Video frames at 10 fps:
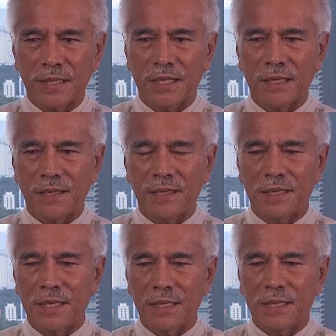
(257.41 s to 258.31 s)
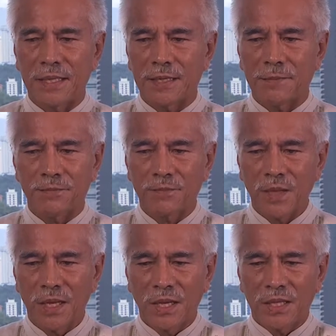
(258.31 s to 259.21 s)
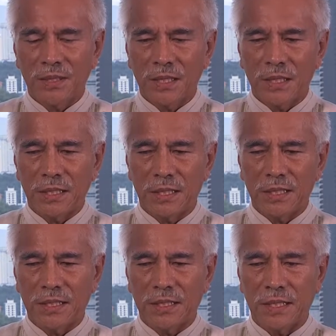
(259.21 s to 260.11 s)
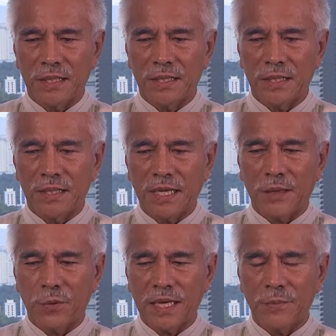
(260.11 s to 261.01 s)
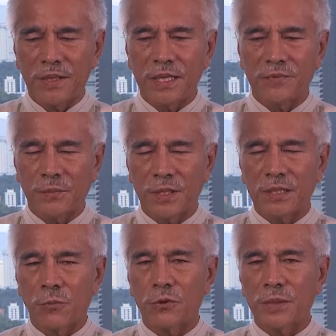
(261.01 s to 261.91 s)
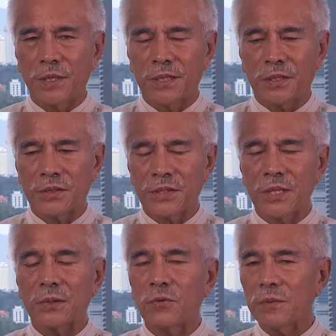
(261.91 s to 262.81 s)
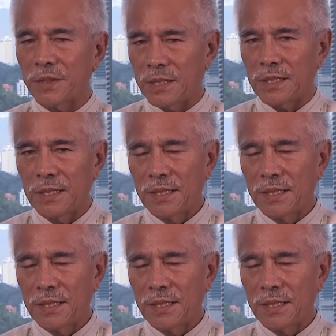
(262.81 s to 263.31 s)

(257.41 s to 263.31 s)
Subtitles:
And indeed what I believe to be the more immediate concern will be